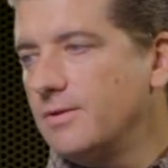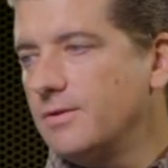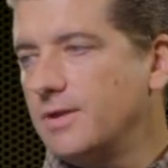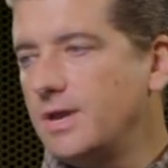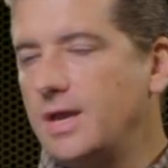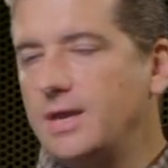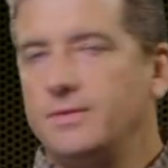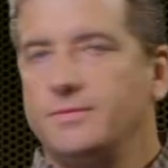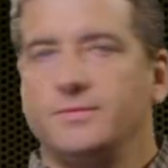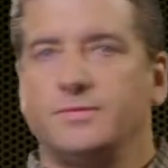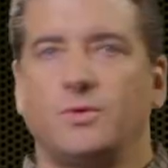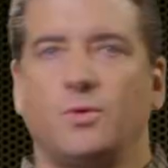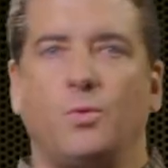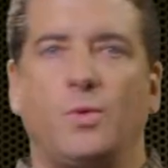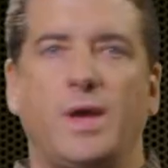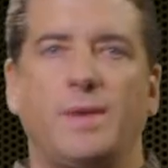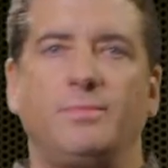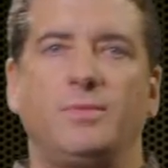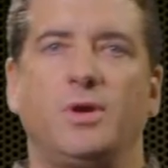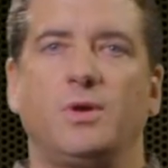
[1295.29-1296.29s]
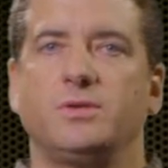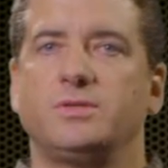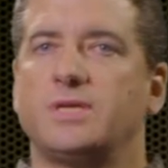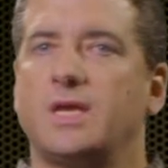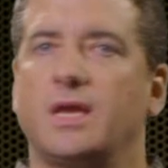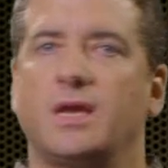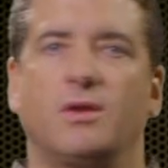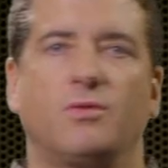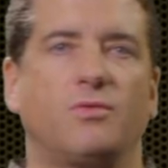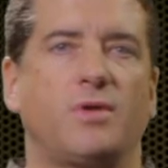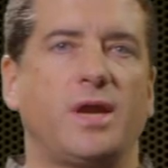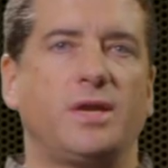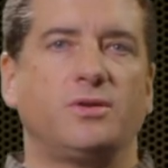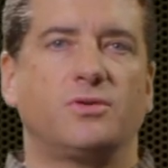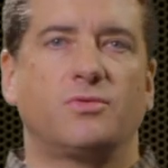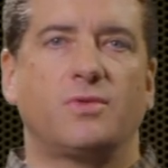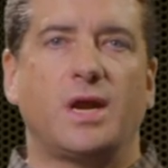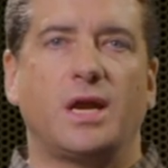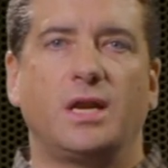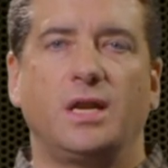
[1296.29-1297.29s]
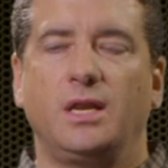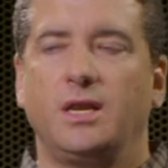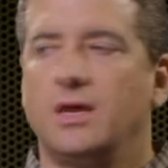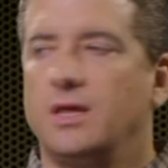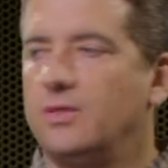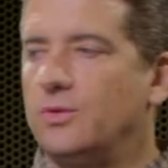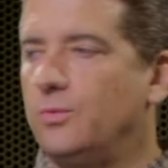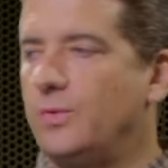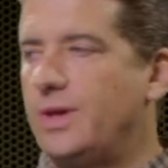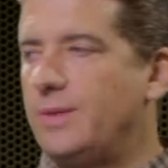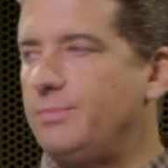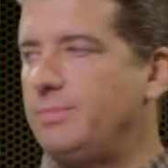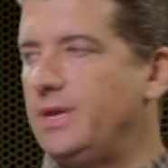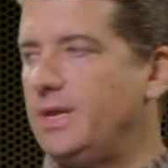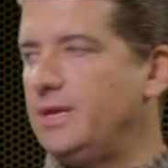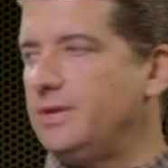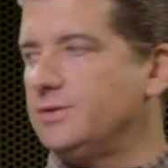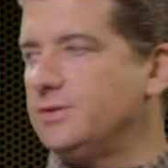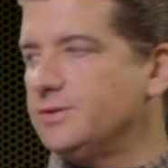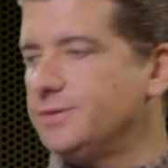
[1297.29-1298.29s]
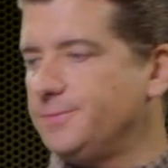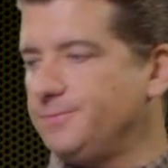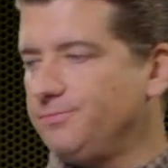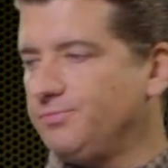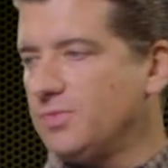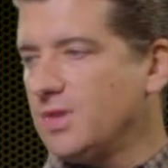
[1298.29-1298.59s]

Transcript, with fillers: Okay, so web notes I can write directly on the web page.